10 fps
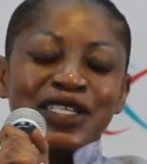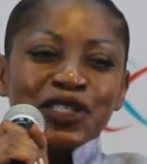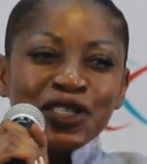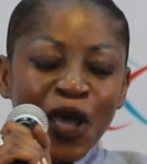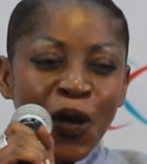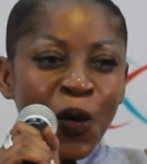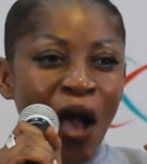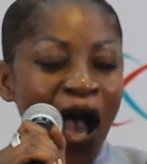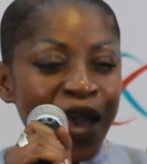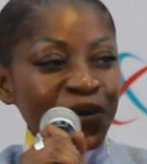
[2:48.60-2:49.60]

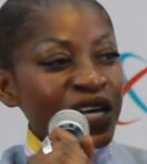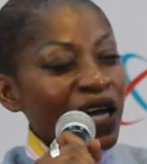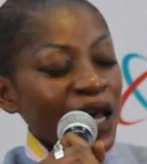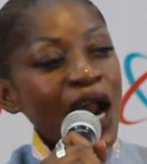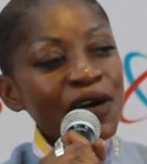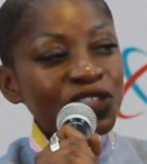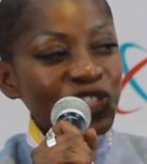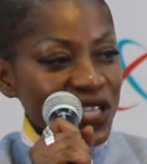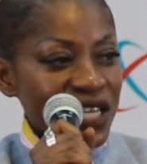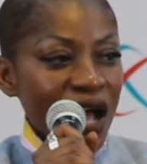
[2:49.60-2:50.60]
So I would
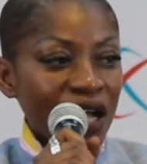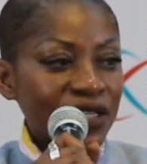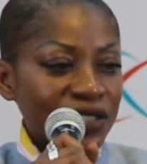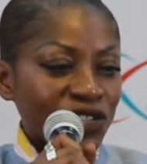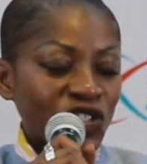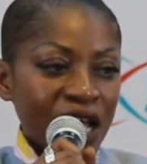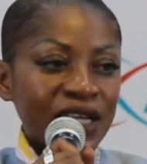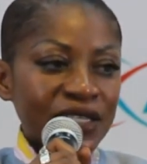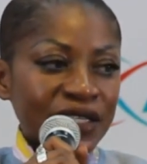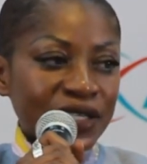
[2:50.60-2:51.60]
encourage the young
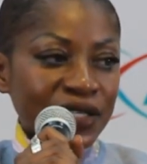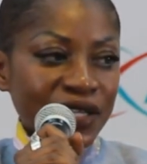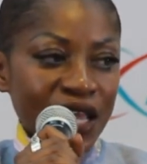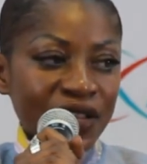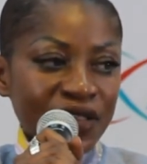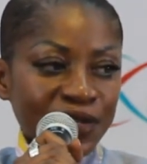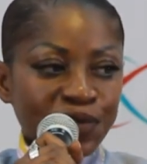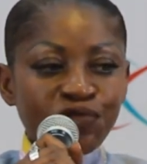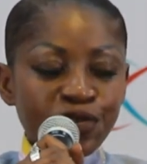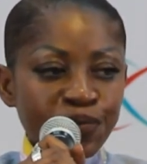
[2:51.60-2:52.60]
journalists in
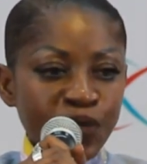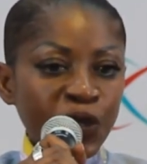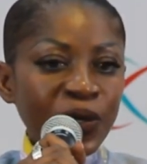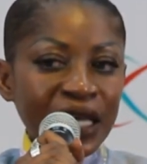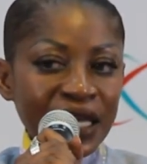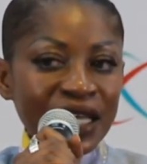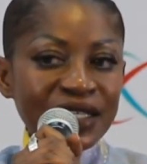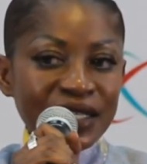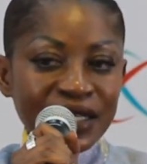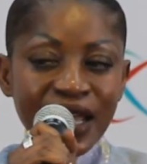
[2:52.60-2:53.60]
this room who are here
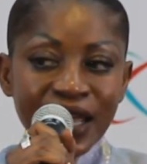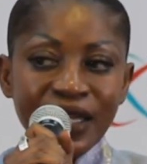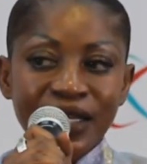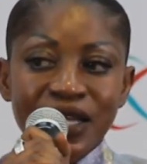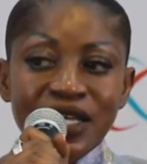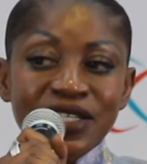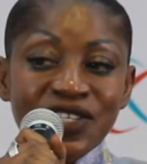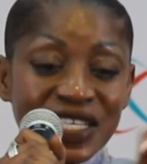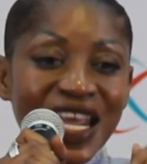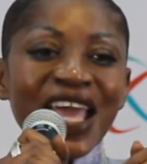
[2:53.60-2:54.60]
today
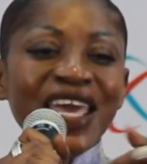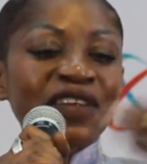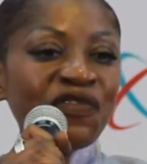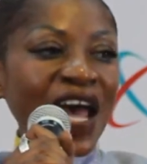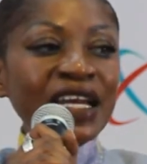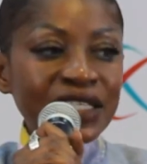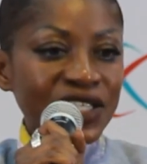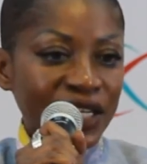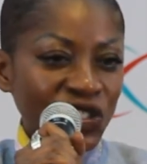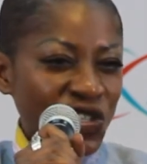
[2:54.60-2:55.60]
to take
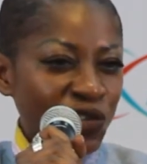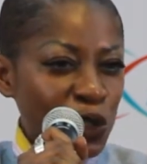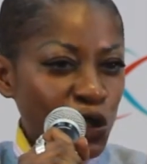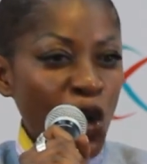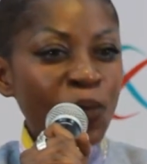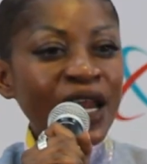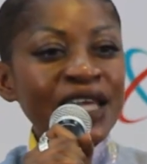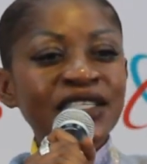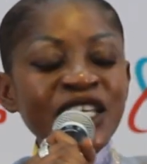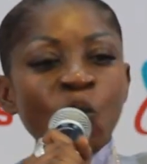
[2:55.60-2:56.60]
advantage. There are so many. I
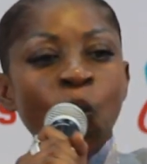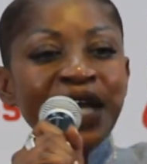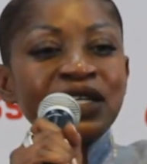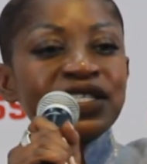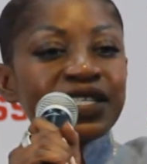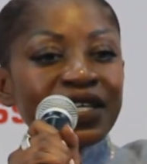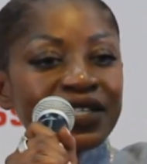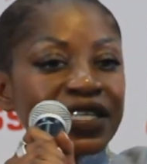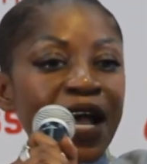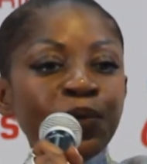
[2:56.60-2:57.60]
see Wendy
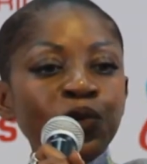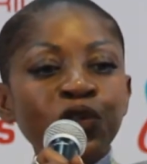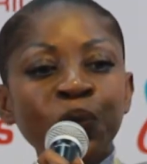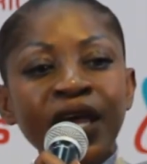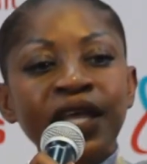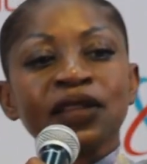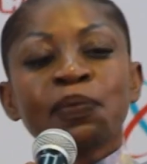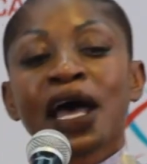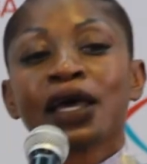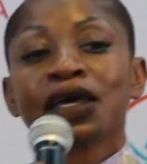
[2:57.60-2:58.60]
Asiama all the way in the
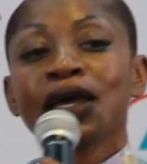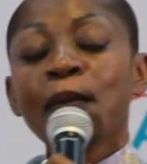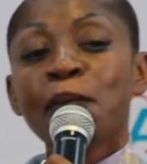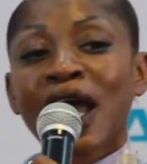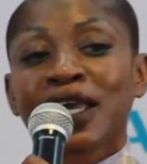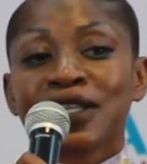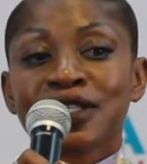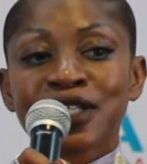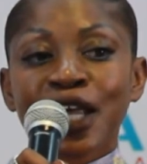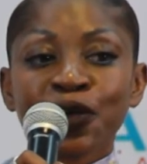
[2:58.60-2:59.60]
back, back in
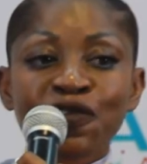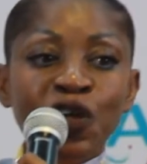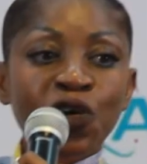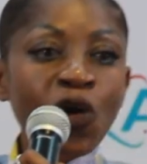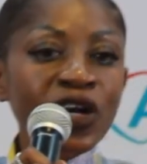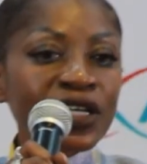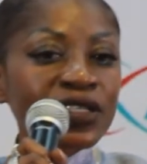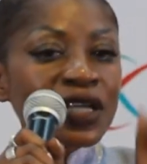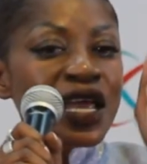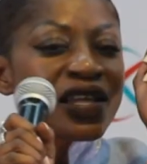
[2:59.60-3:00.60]
the day of the
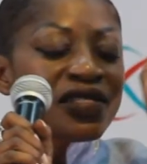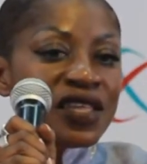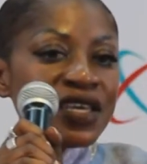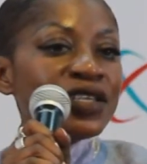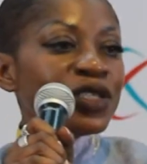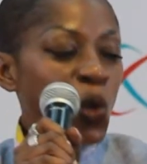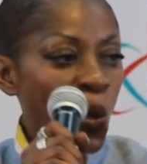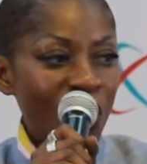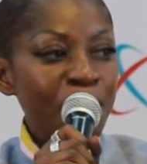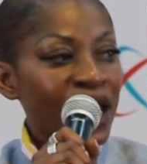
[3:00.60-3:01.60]
Chronicle. These
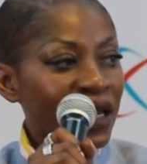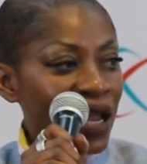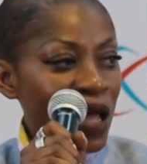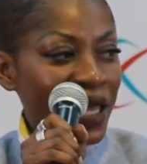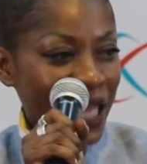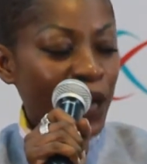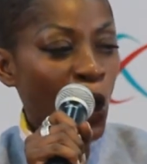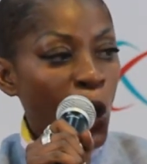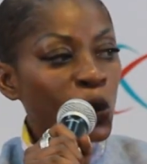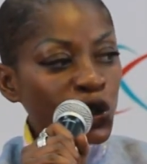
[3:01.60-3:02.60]
women can
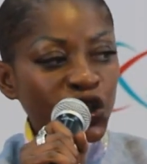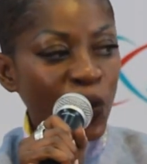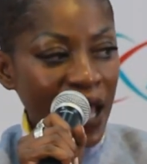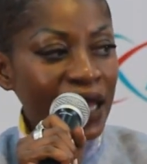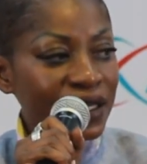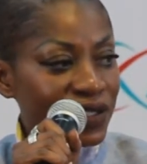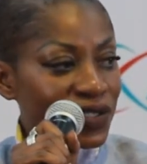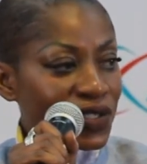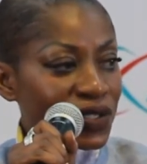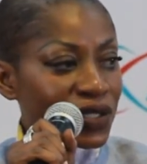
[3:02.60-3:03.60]
hold your hand.